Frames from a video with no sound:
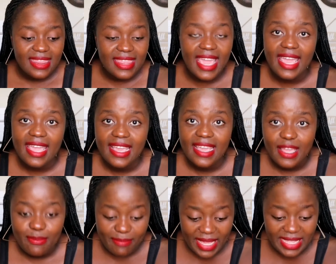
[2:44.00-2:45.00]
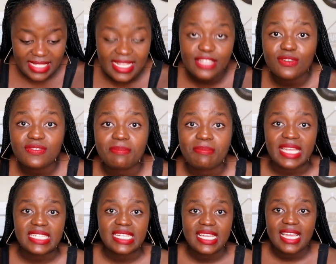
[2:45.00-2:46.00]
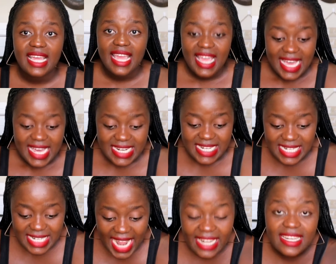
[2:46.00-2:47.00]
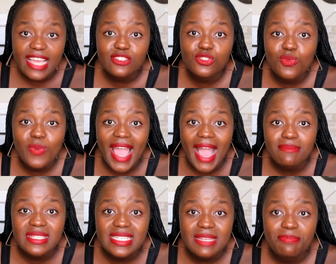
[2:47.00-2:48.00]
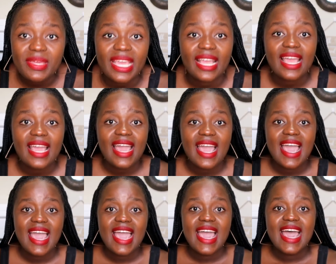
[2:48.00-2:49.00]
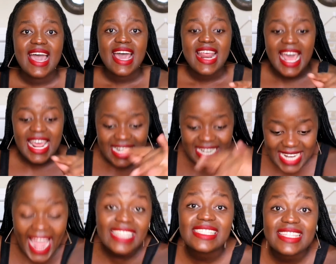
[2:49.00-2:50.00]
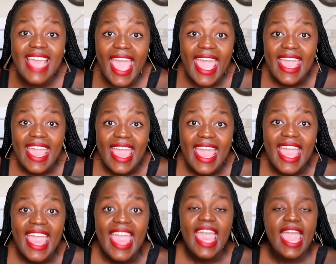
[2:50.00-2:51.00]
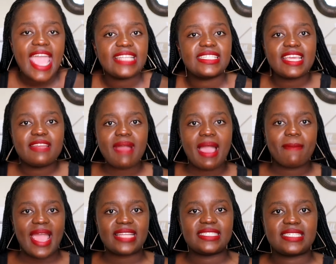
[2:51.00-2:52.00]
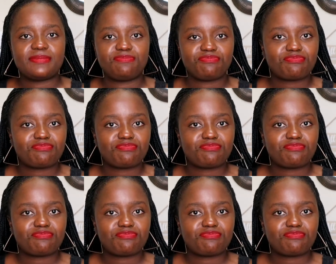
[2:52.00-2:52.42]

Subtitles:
there by the side of the bed, right next to where I'm sleeping, right there. And in my mind,